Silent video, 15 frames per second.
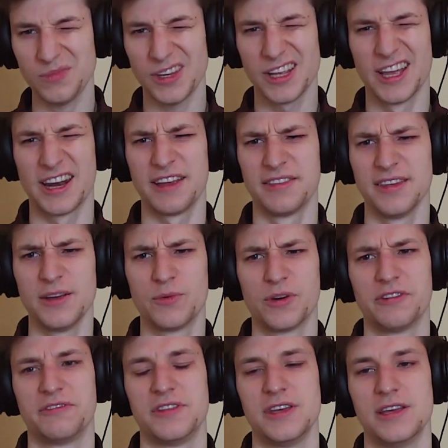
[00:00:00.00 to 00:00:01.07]
And I think
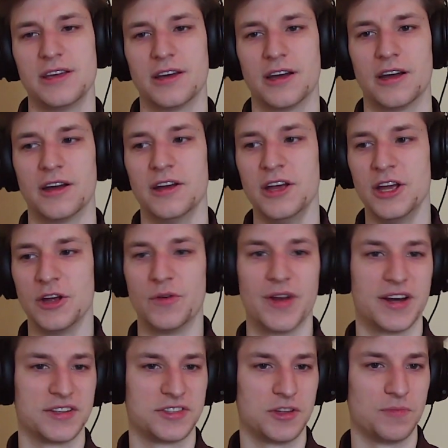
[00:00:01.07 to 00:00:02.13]
one of the
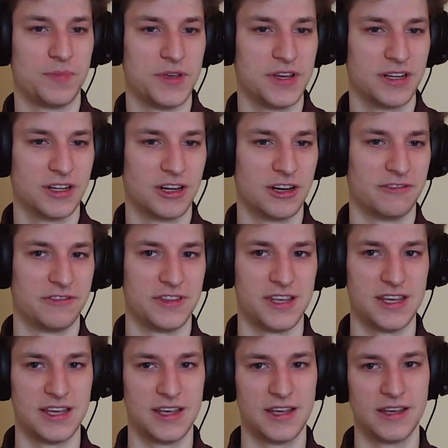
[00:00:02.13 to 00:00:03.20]
greatest appeal of
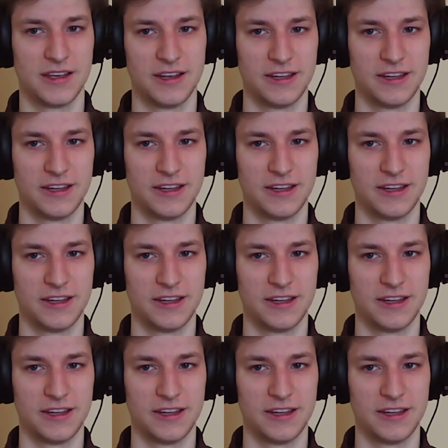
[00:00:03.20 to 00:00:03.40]
the